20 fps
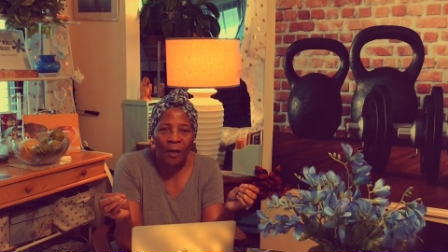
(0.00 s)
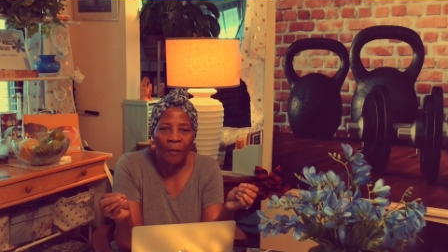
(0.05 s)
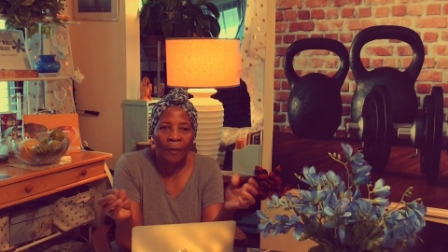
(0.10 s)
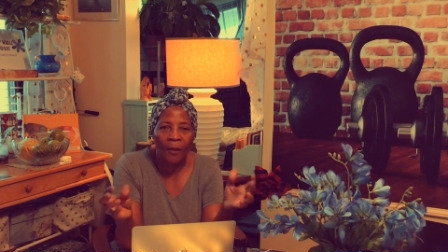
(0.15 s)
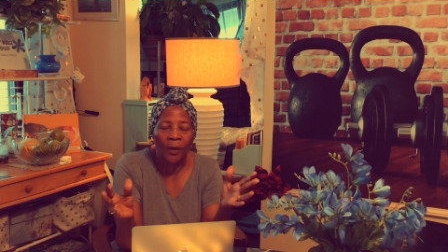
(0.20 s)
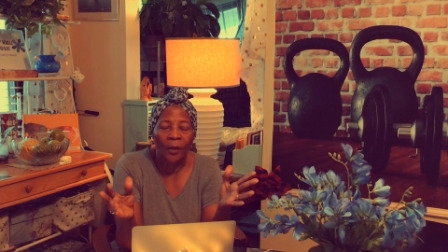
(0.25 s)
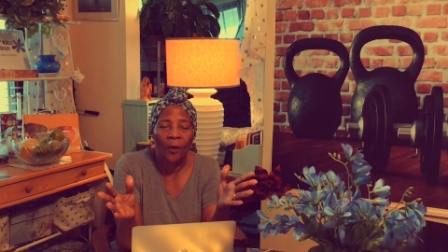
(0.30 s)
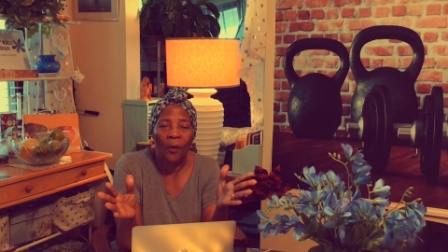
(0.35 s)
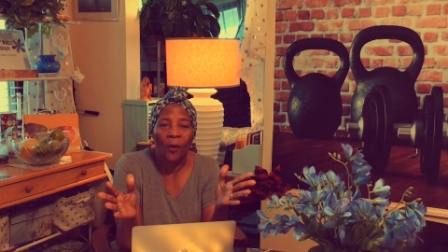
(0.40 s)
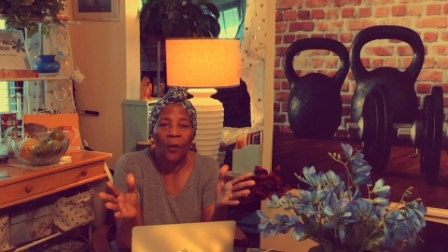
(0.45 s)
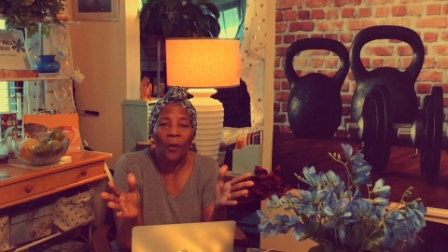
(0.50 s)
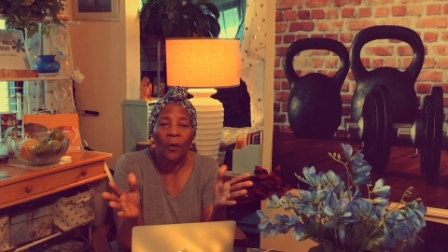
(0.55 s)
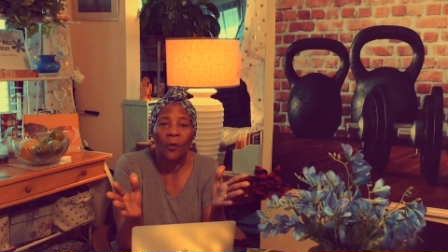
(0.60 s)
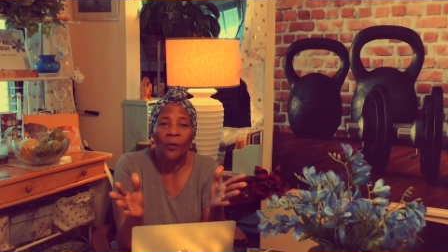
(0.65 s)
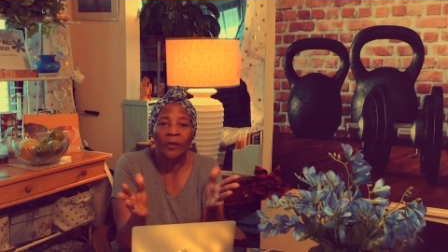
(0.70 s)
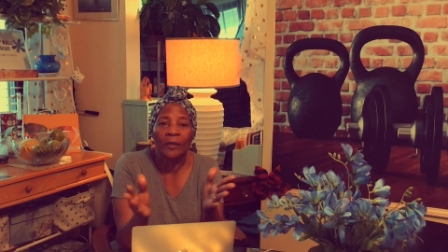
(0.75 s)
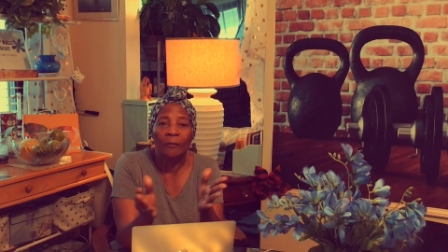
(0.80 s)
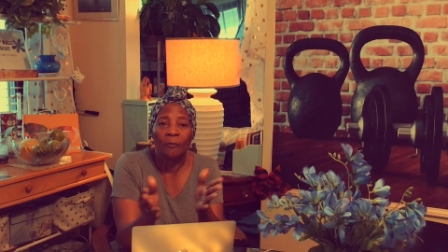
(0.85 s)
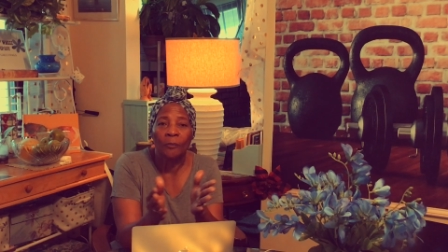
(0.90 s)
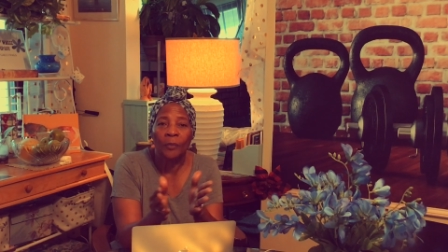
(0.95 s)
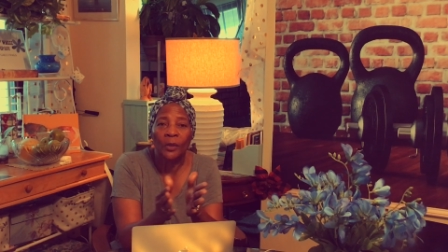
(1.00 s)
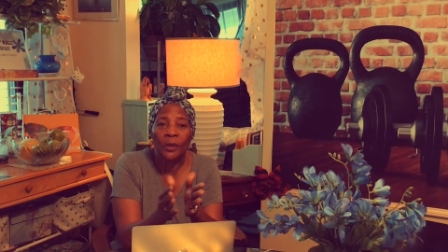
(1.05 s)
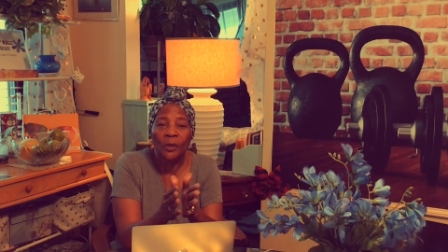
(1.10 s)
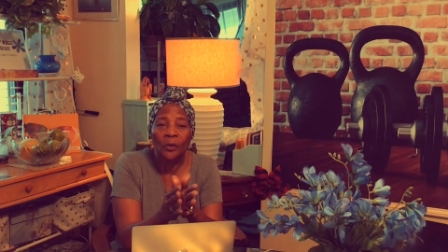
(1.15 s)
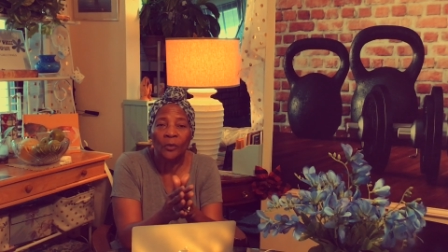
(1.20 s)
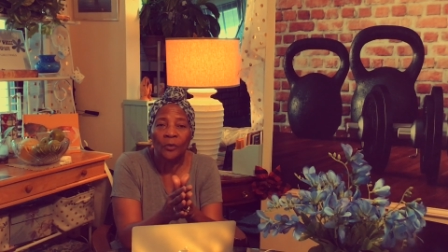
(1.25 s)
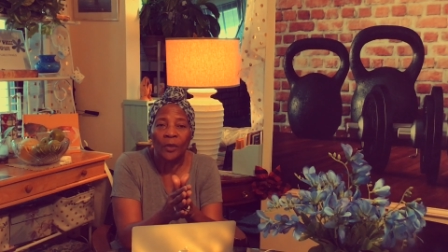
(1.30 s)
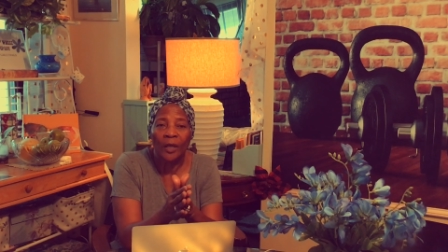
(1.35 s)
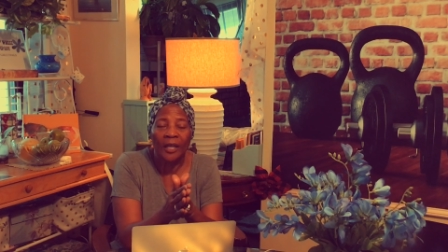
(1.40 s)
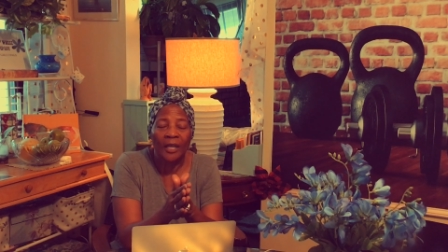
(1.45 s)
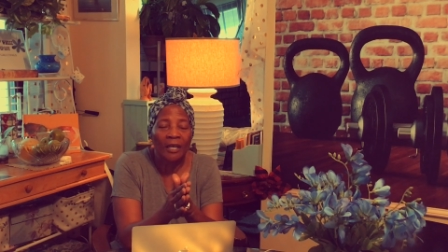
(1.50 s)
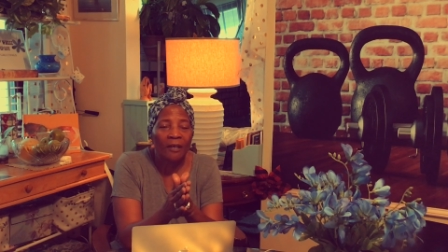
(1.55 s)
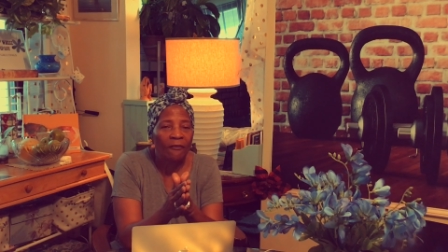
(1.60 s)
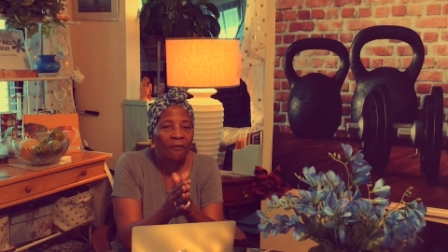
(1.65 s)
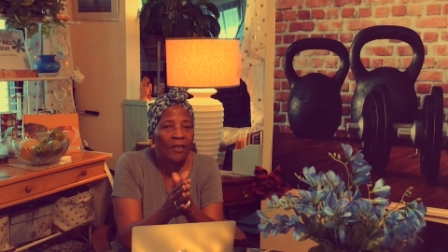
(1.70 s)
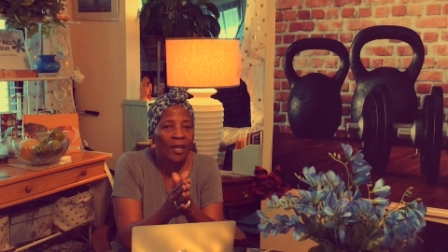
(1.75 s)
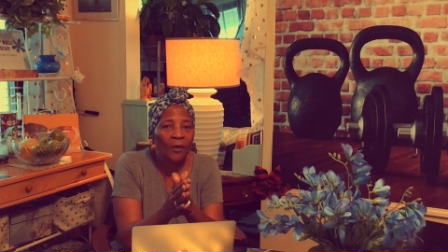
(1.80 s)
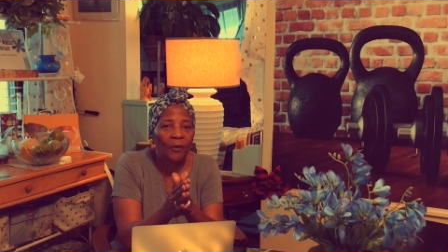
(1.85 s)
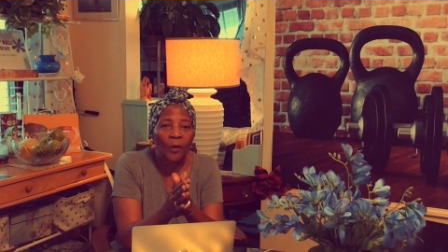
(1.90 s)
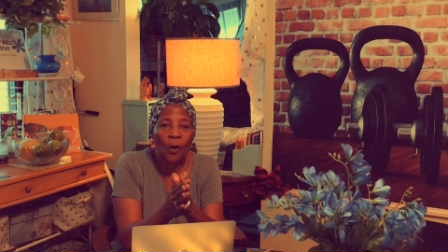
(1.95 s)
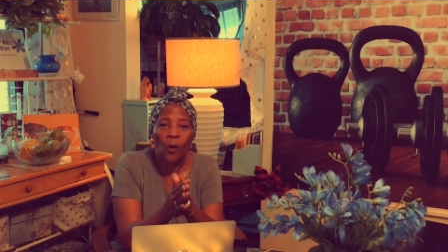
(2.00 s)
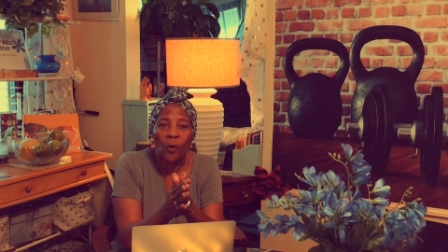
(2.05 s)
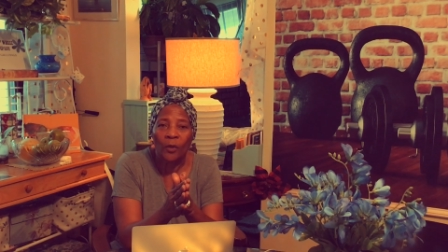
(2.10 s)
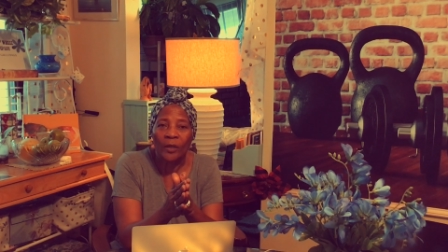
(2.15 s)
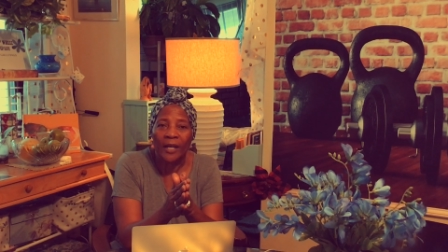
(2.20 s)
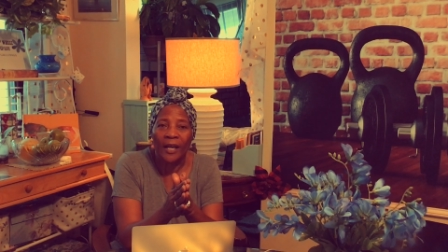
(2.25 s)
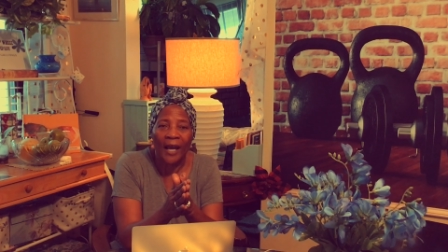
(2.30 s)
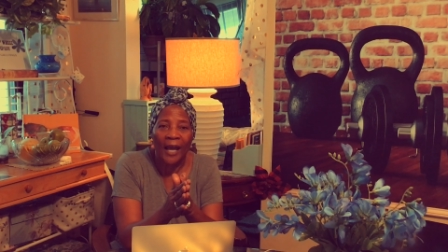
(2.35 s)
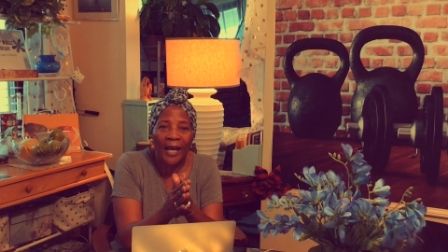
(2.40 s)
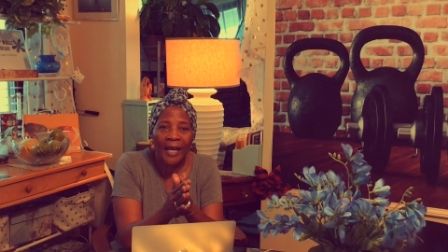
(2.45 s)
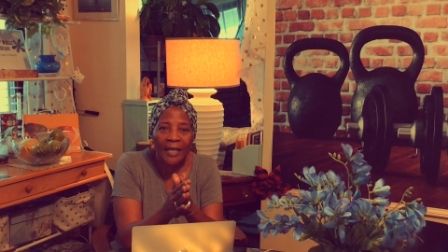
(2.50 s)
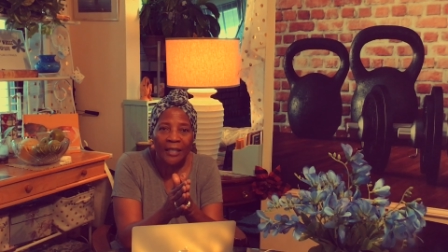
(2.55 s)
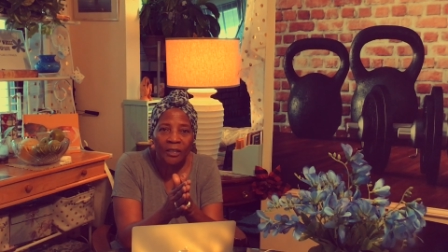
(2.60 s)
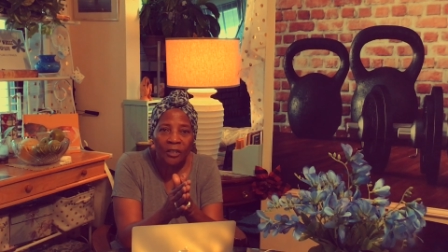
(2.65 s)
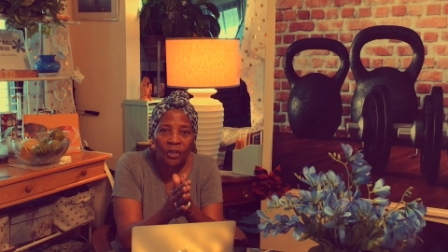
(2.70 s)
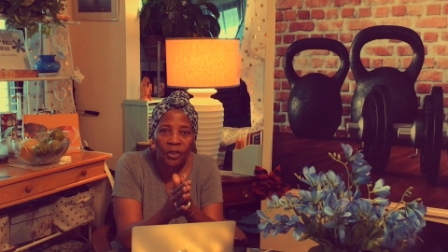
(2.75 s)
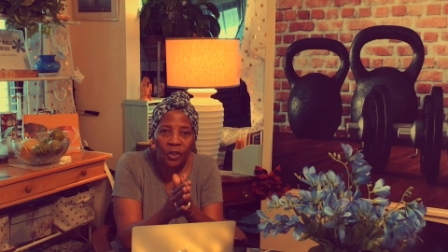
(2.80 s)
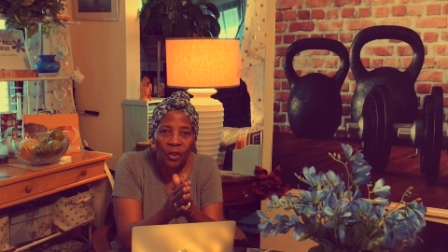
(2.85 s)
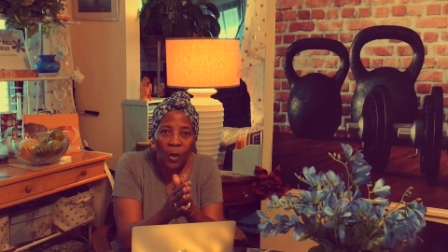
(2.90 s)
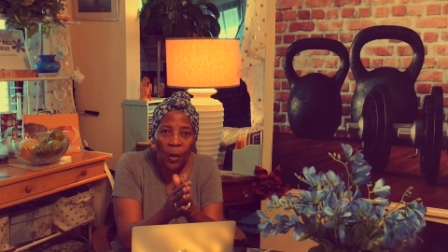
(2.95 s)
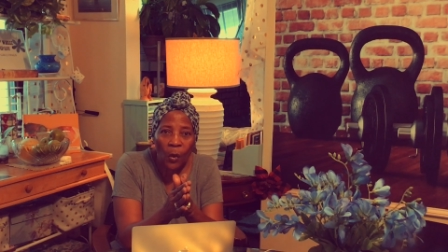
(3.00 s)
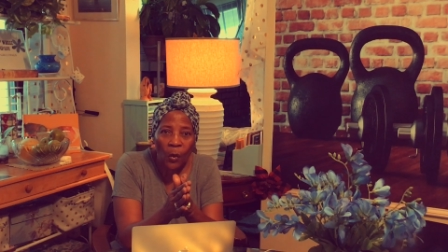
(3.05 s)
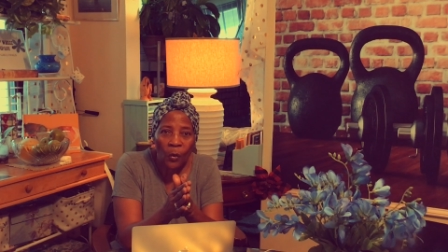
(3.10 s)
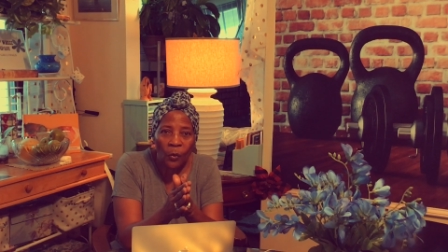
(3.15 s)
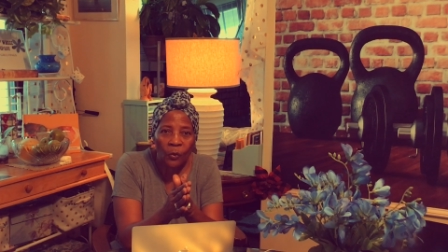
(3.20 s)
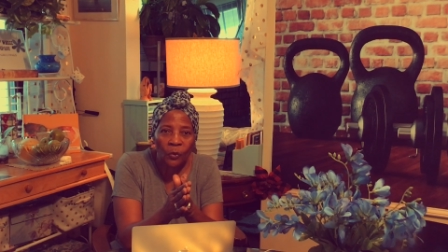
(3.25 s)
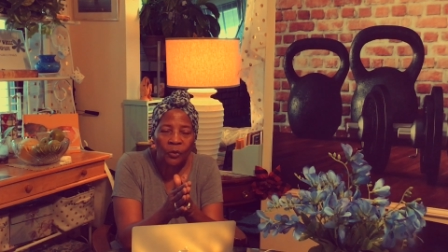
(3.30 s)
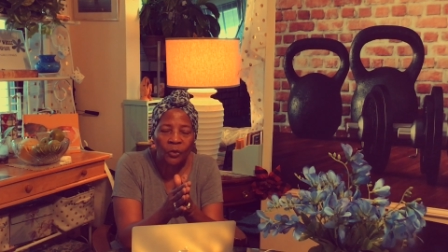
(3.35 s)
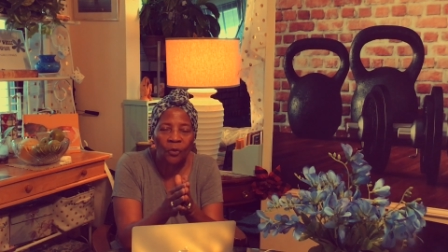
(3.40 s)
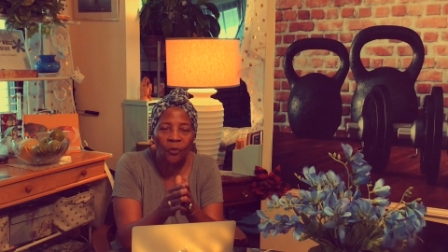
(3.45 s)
but all the beauty, if there were only eight souls,